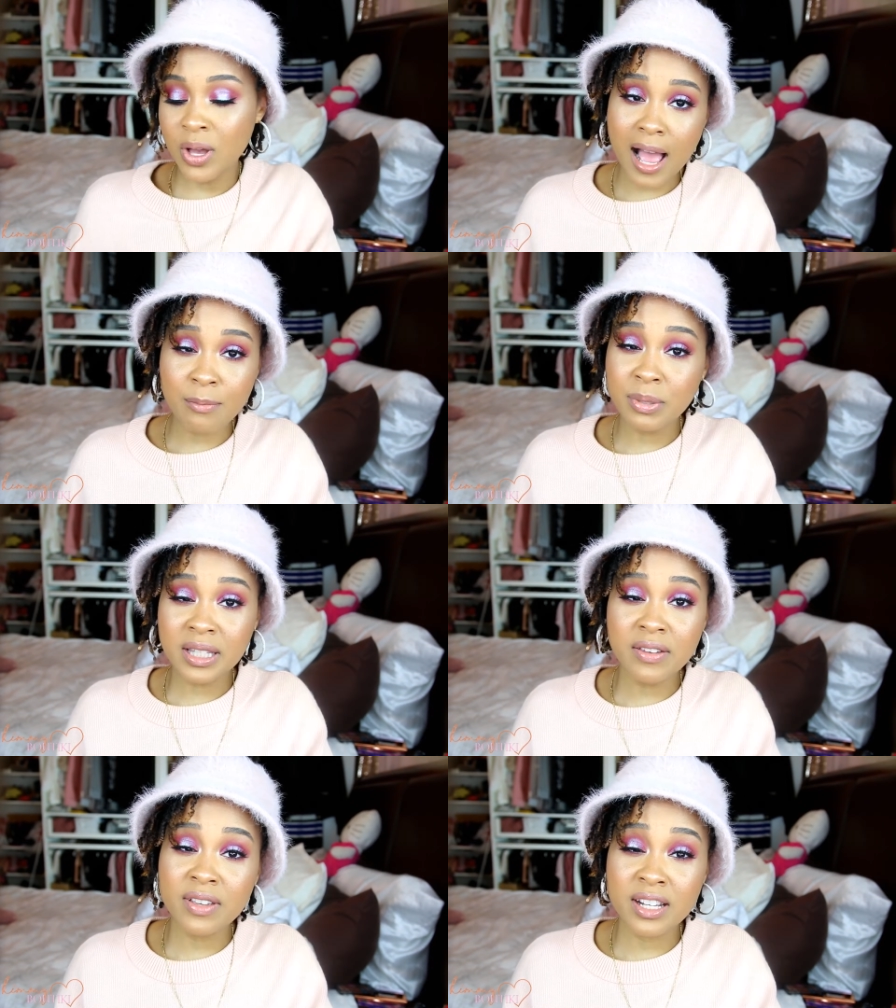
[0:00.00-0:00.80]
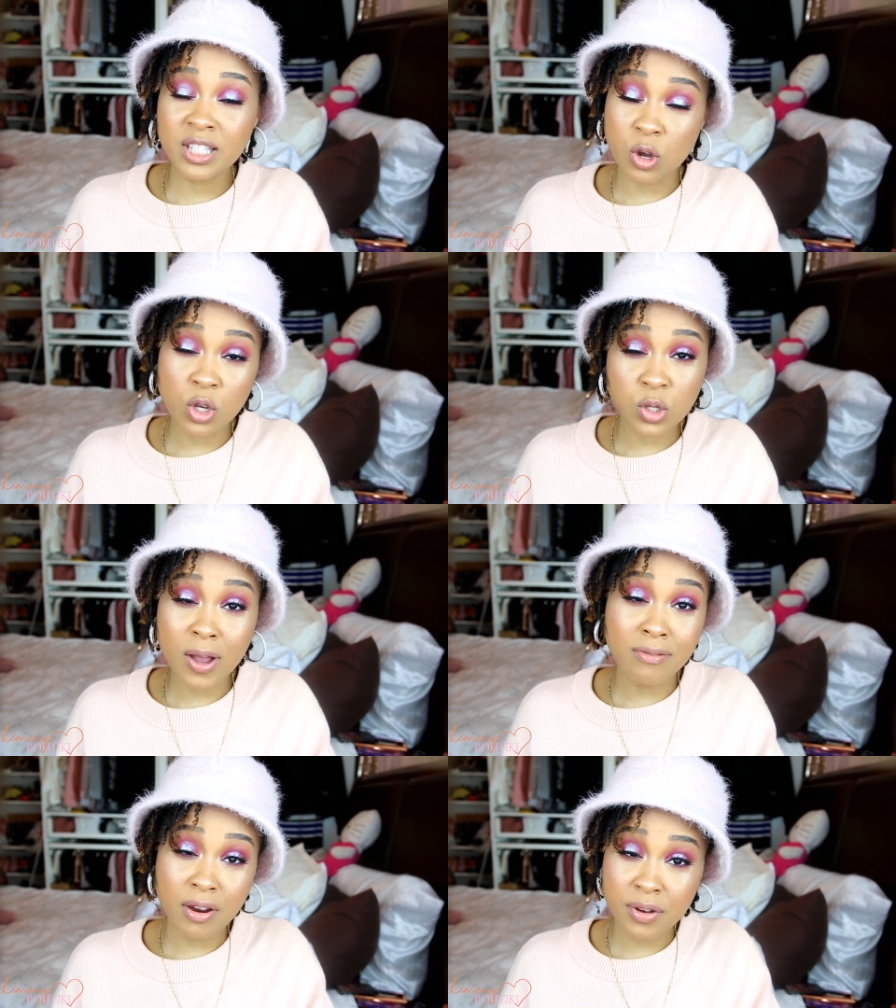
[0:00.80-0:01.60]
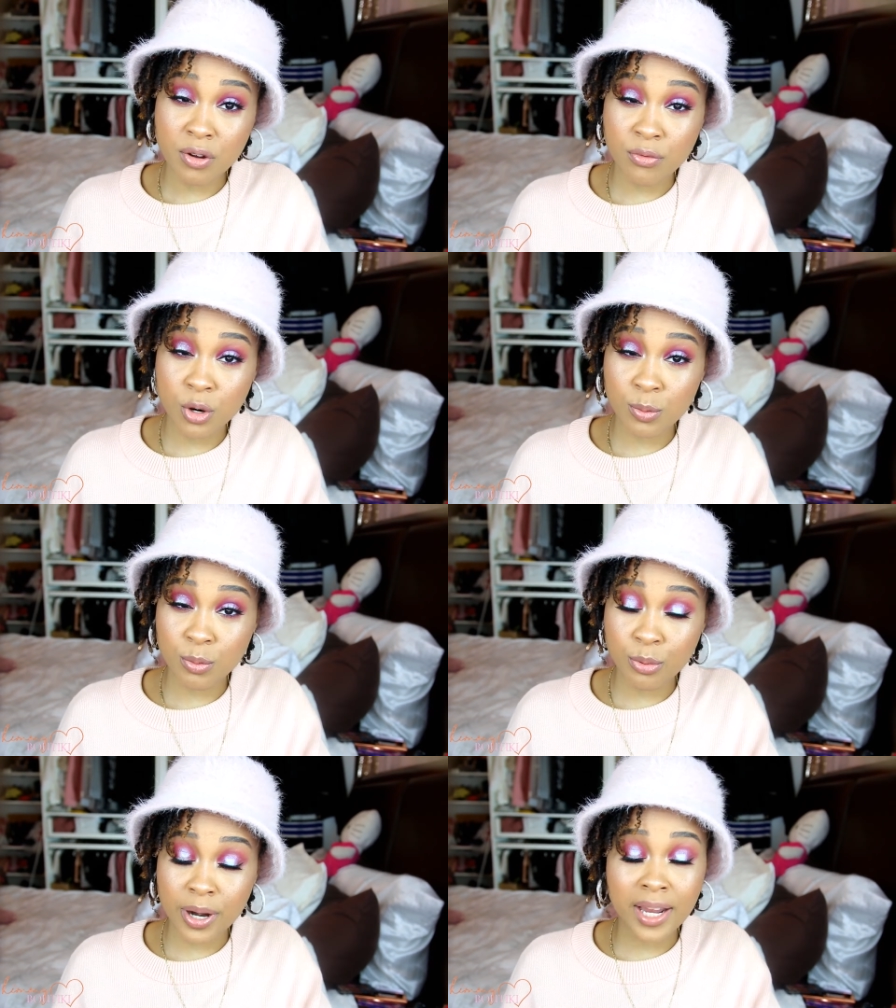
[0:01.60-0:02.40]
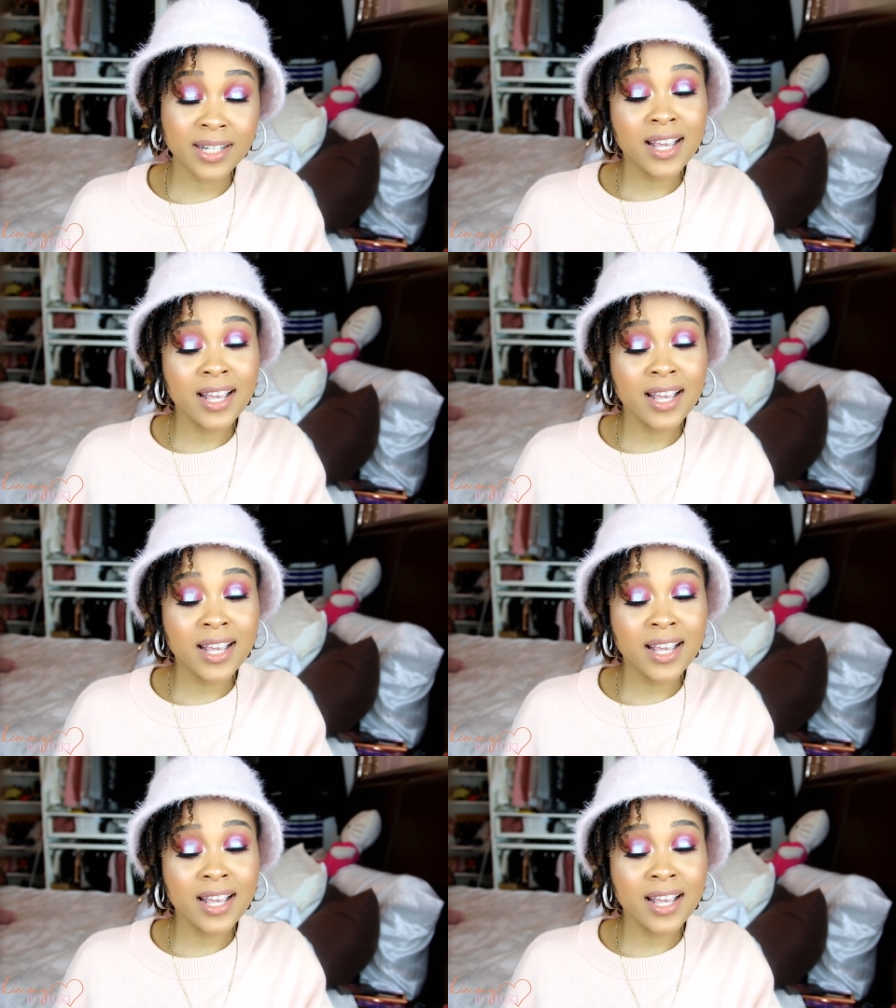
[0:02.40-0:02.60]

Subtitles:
I believe it is also a very affordable brand,